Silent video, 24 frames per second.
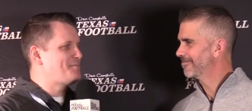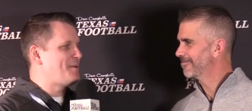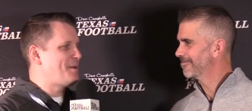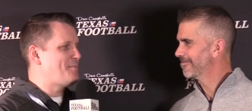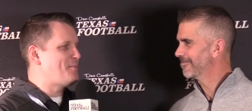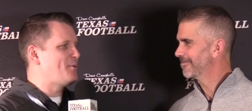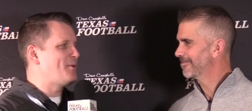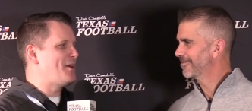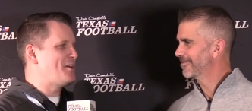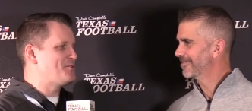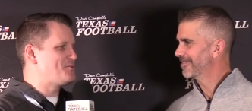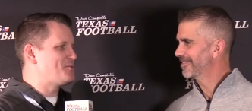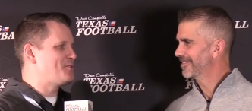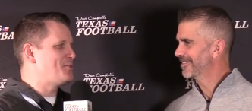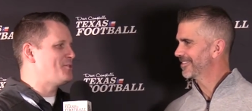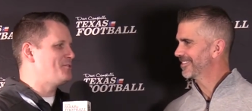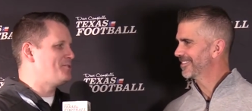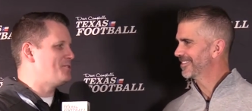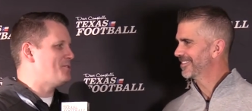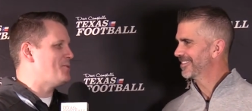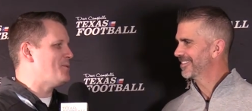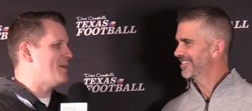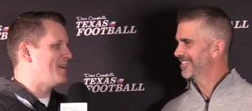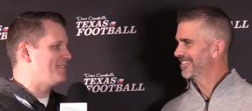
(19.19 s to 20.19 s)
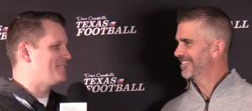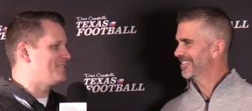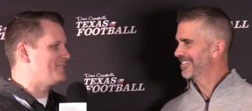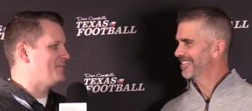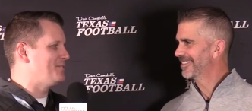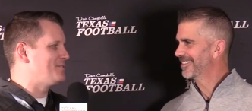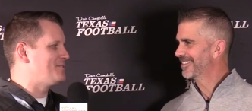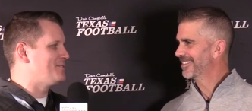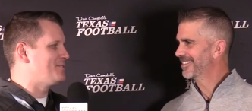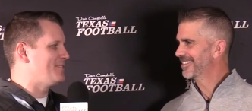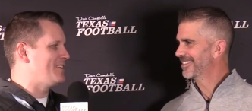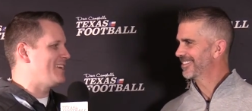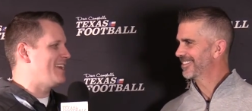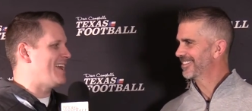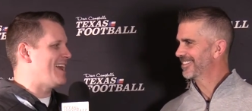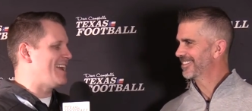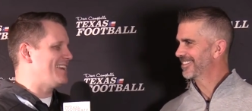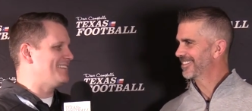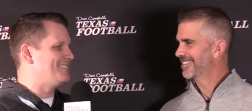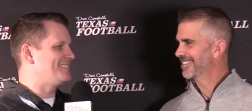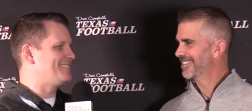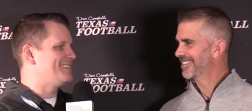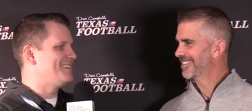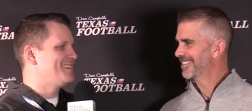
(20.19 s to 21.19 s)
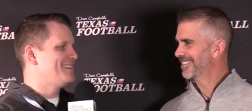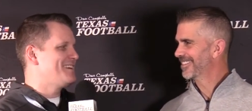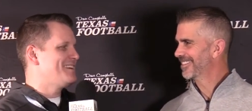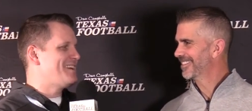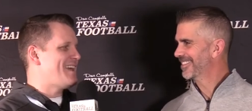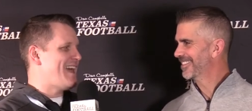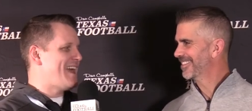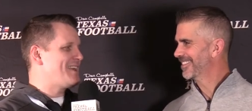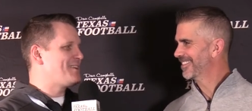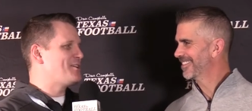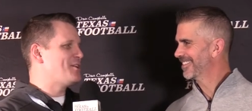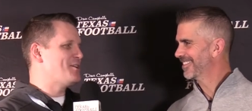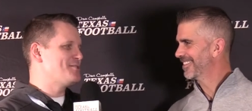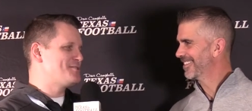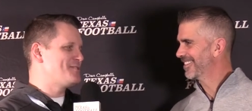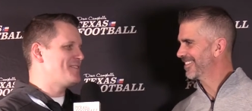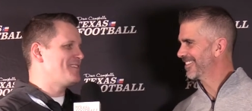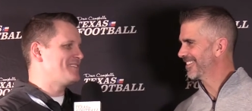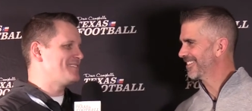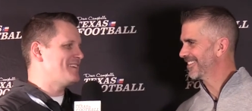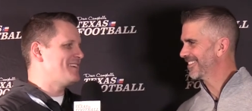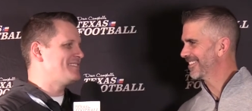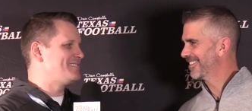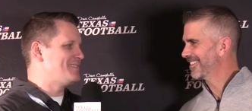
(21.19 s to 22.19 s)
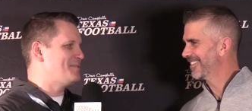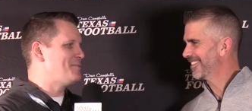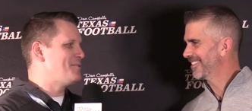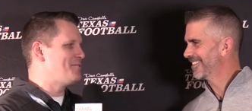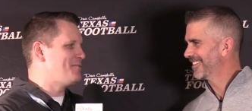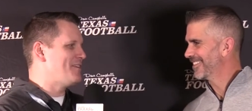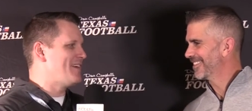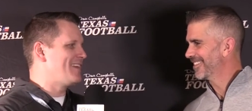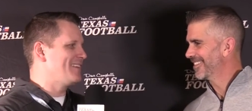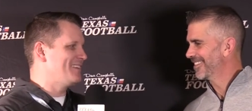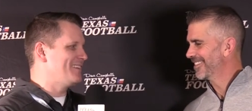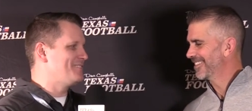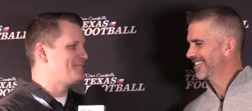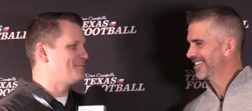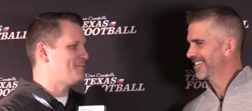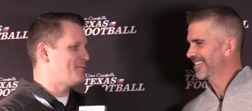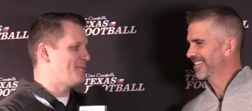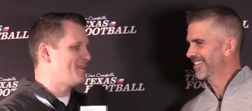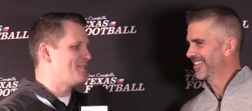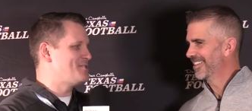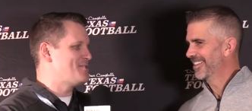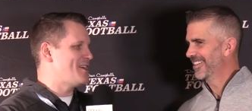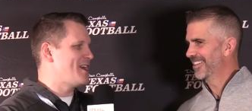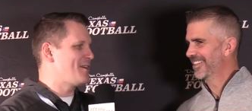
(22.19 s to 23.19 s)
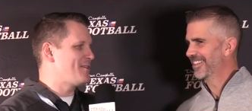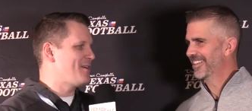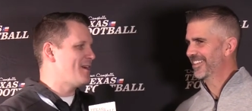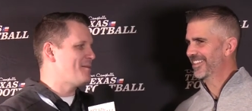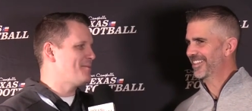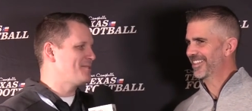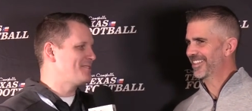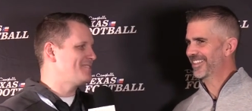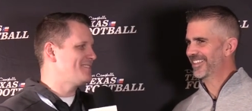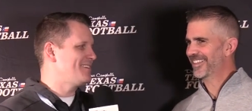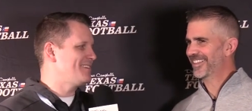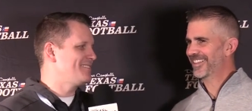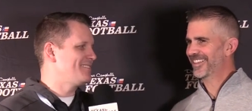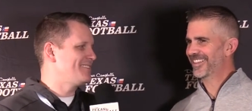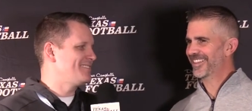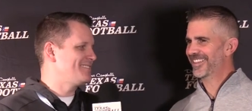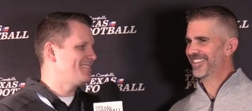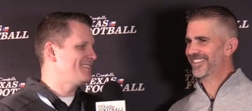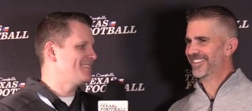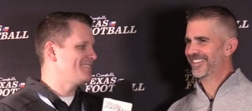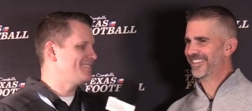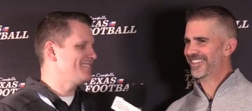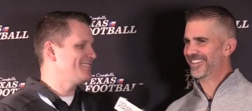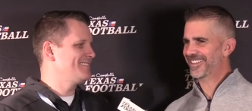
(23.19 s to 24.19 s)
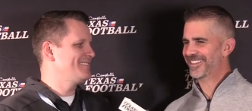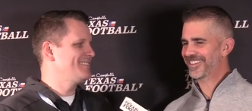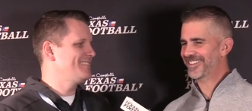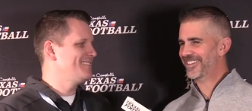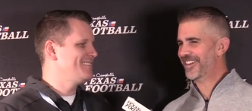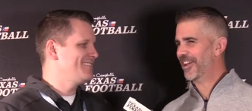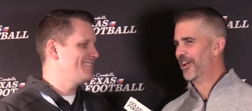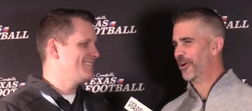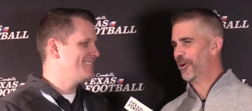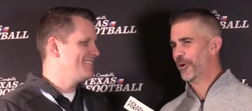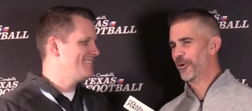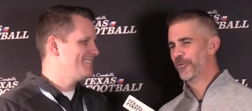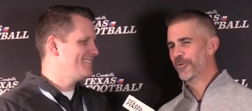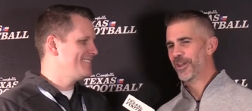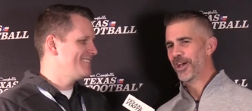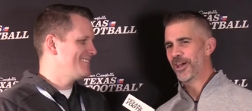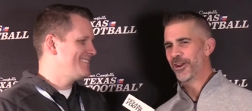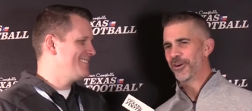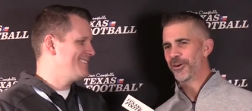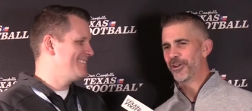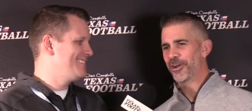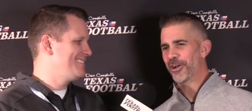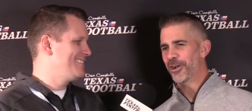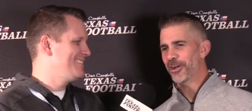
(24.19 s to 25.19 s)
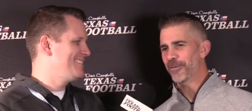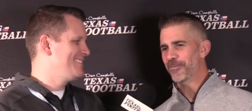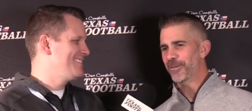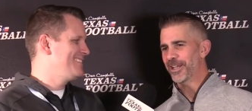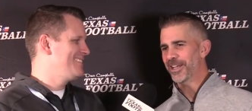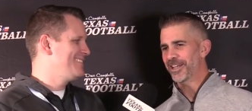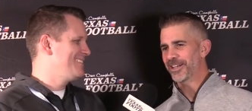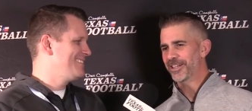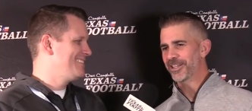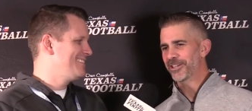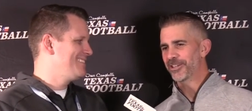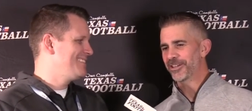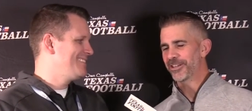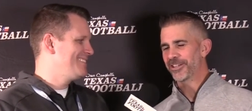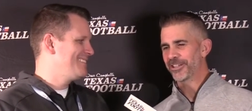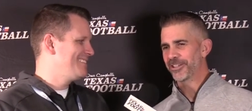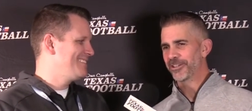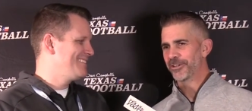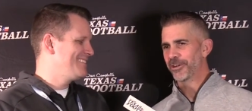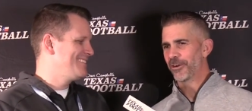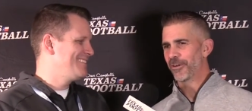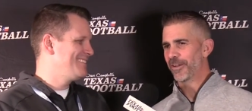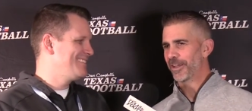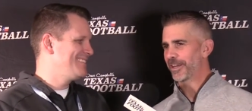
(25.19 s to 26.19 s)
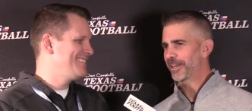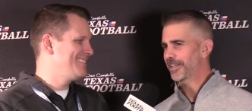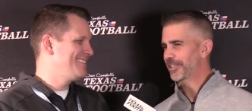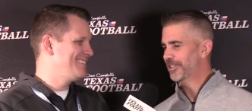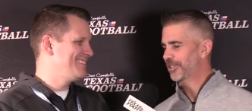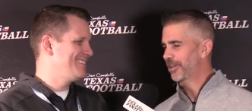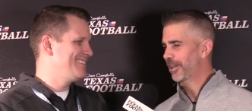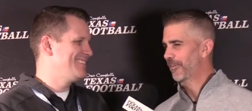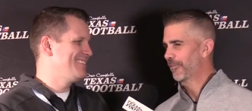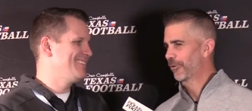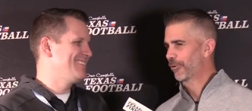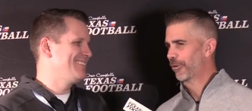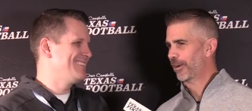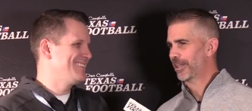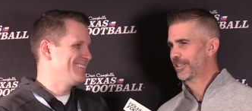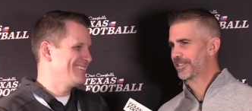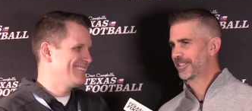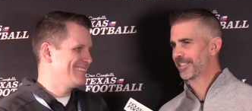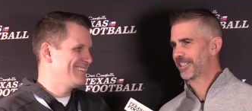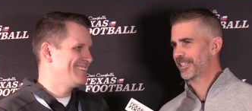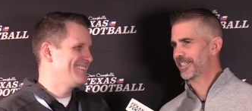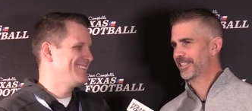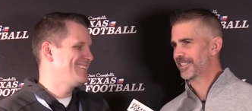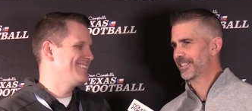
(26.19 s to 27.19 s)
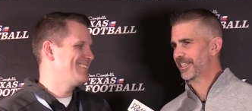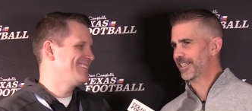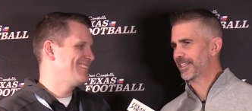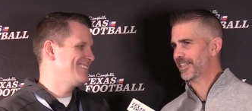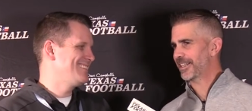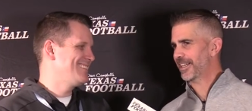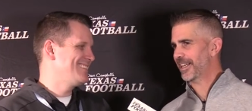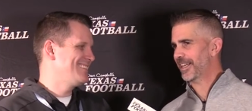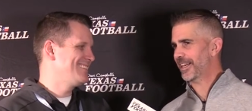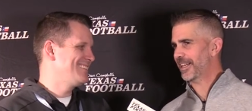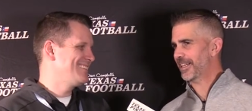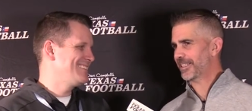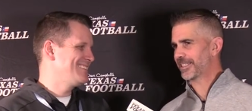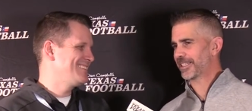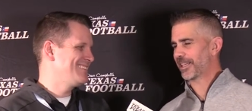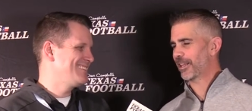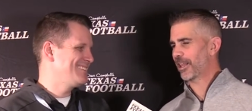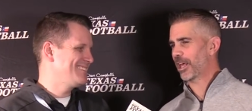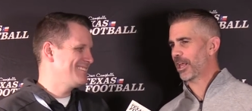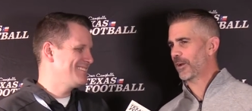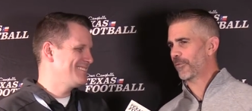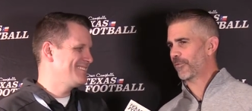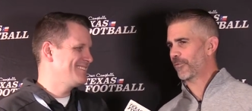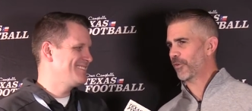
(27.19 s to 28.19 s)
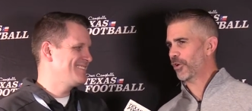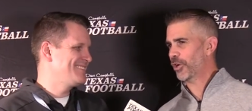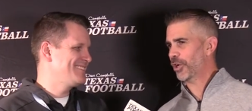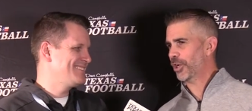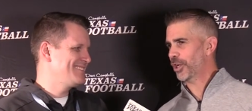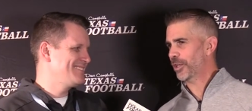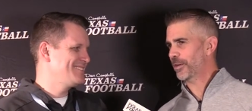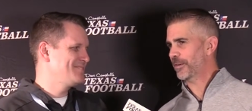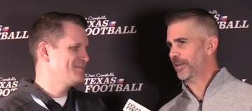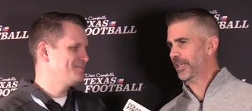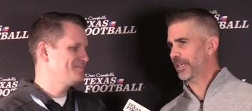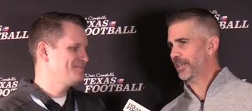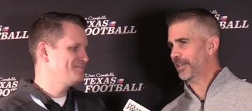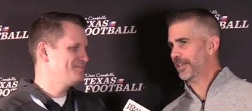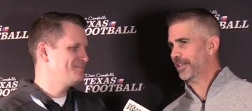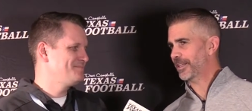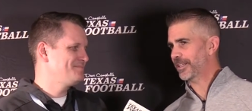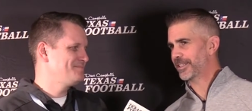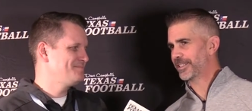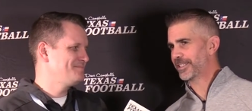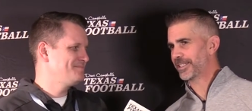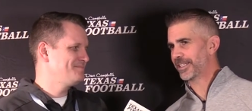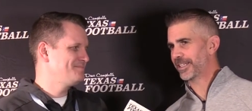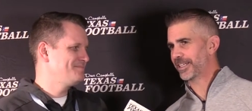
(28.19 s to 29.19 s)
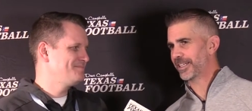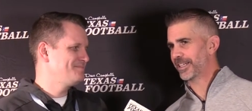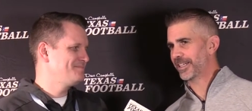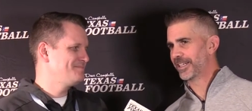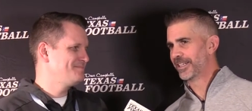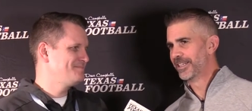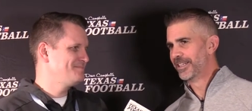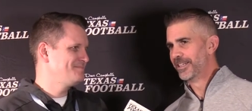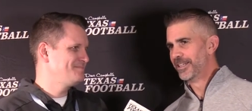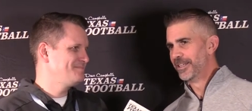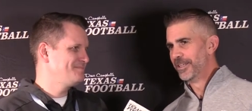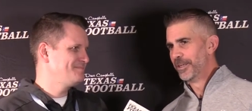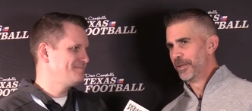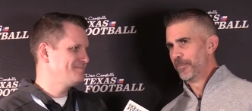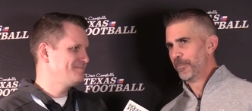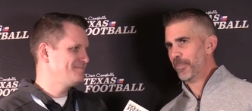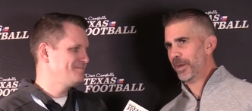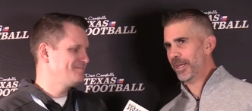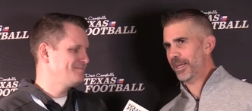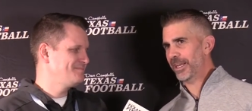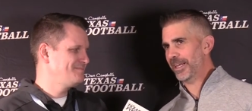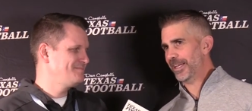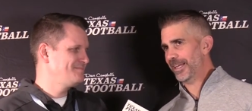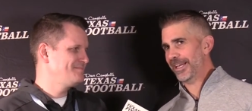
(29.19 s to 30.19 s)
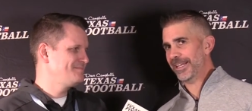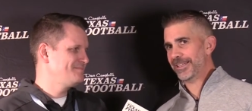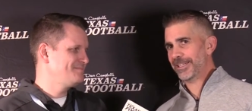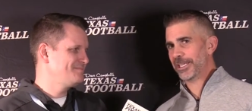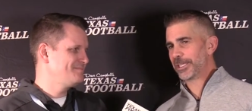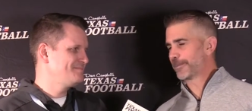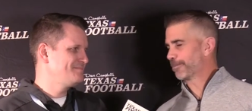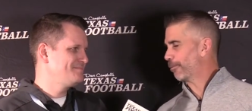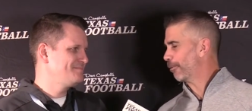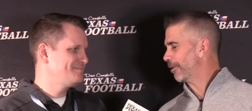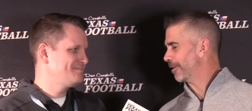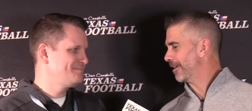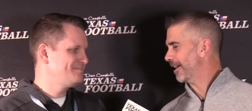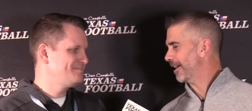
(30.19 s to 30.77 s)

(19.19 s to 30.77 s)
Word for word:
Speaker 1: people introduce you exclusively as head coach of the state semifinalist Forney Jackrabbits now these days? No, not
Speaker 2: at all, man. You know, you know how it is. You have a great season and it's a lot of fun and it's. Uh, but at this point